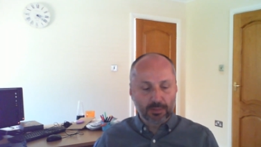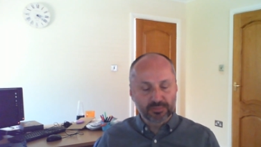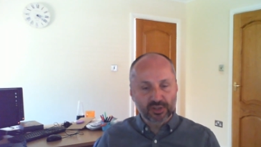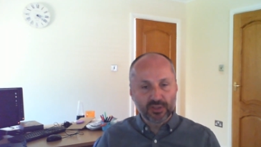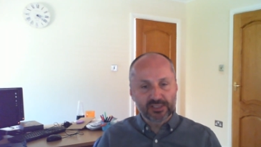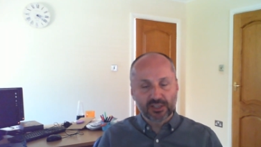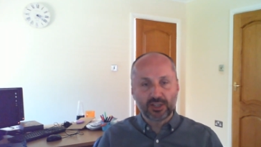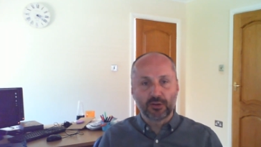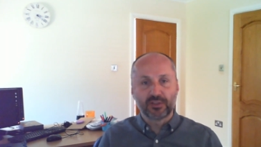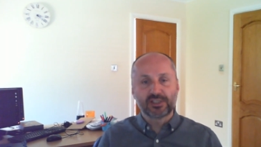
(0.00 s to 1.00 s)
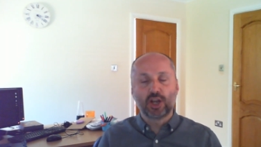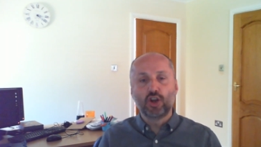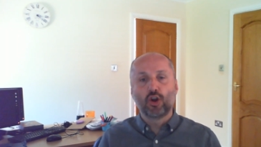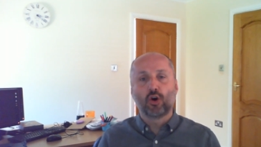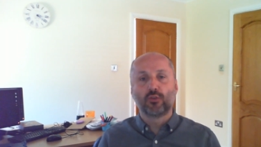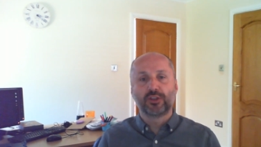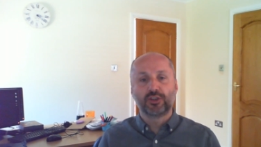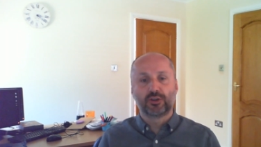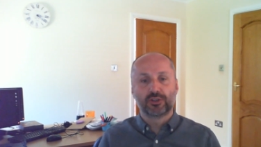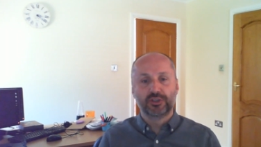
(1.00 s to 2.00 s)
So there's a lot that you
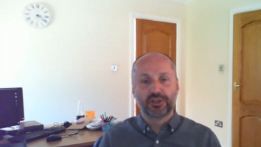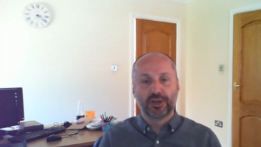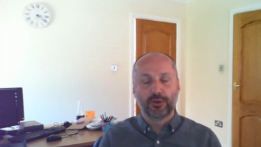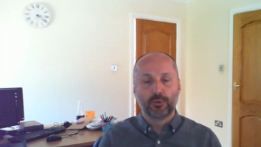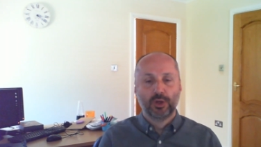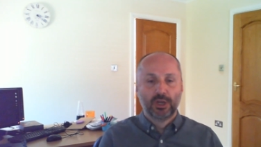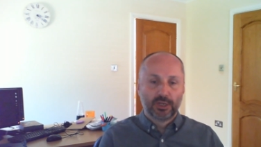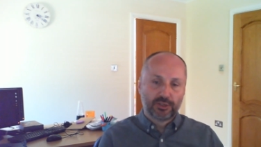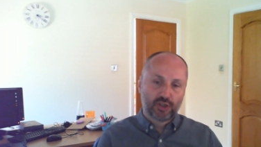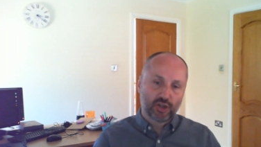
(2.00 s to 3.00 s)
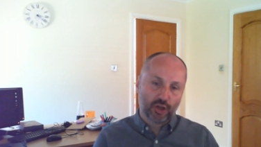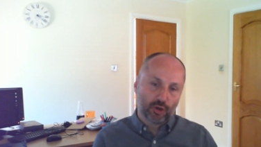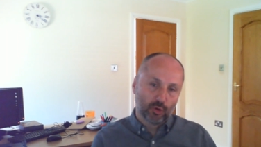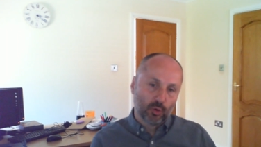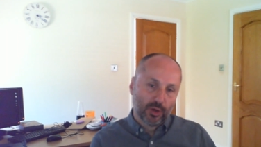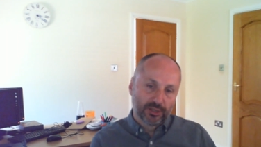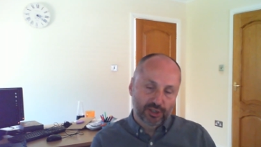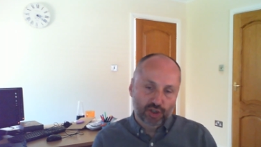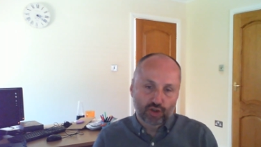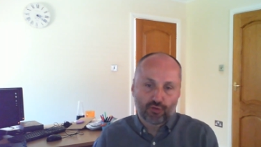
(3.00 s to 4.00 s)
can do to
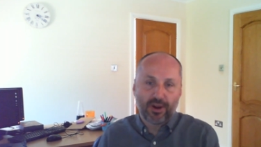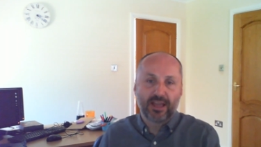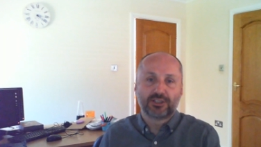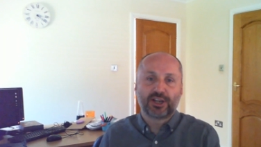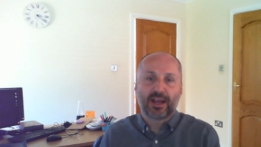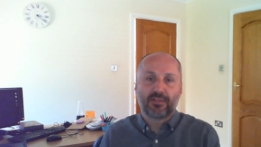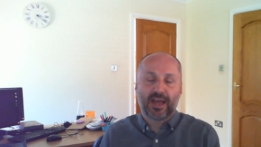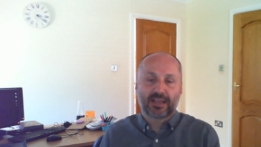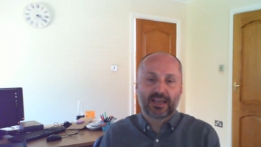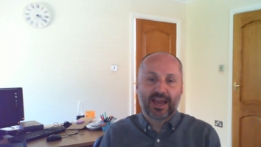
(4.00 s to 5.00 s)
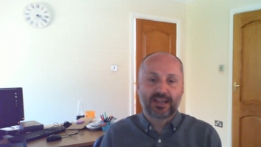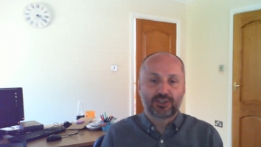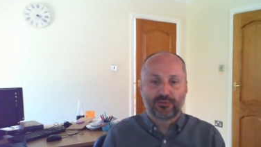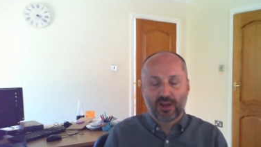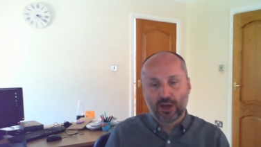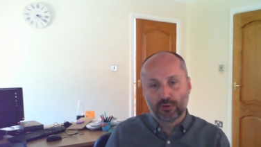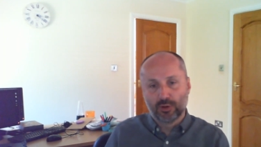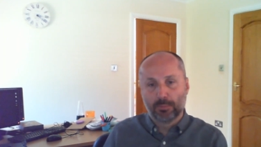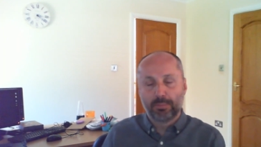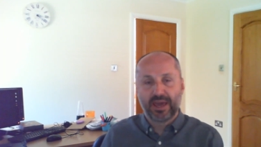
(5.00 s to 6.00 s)
stretch out that cash flow
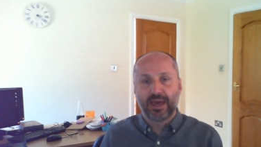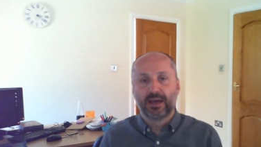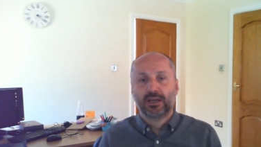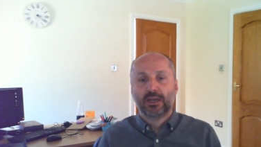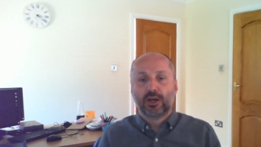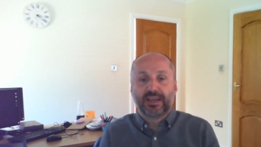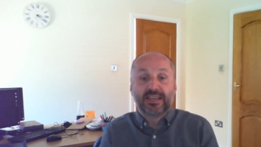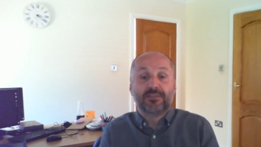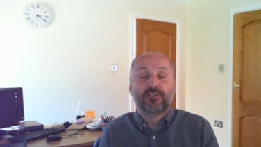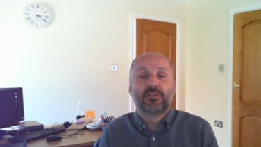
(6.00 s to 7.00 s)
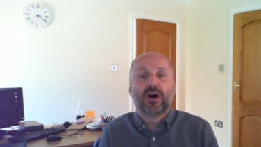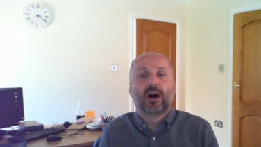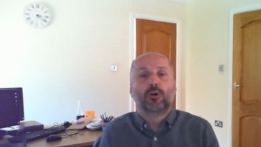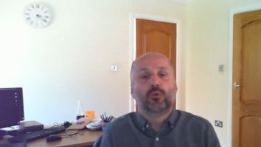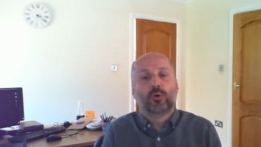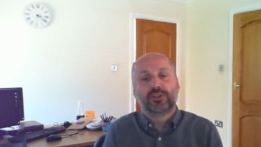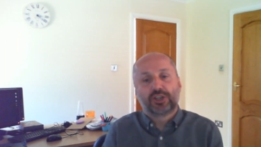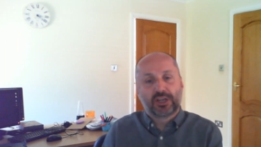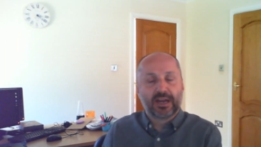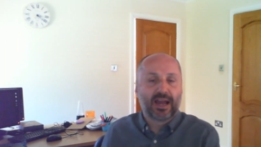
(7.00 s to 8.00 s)
a bit, even though you're
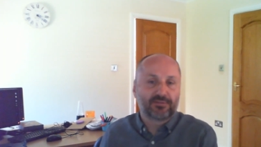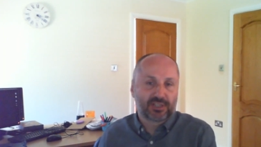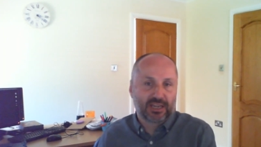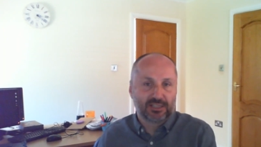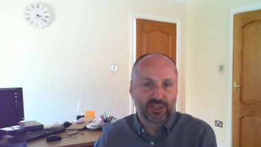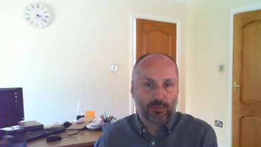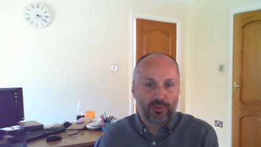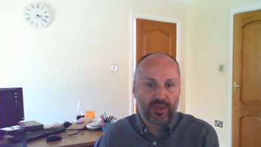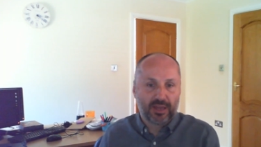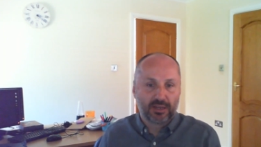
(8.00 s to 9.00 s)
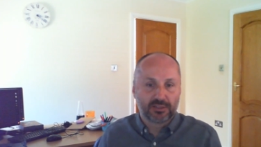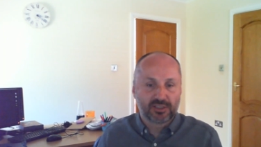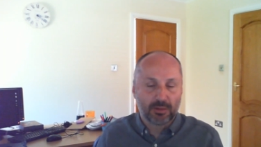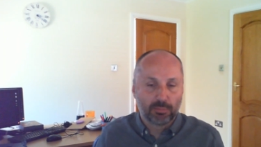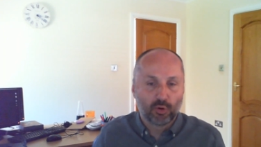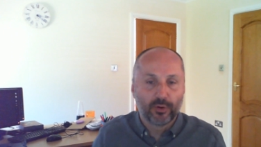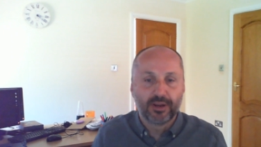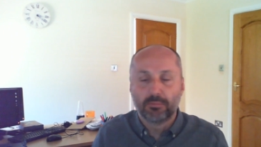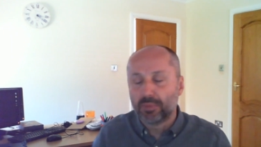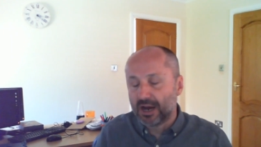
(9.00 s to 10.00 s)
going to have to catch up with it at some
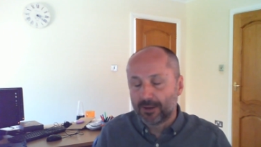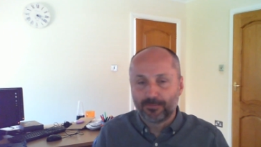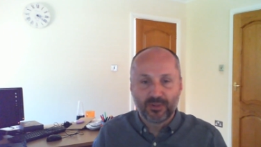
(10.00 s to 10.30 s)
point. But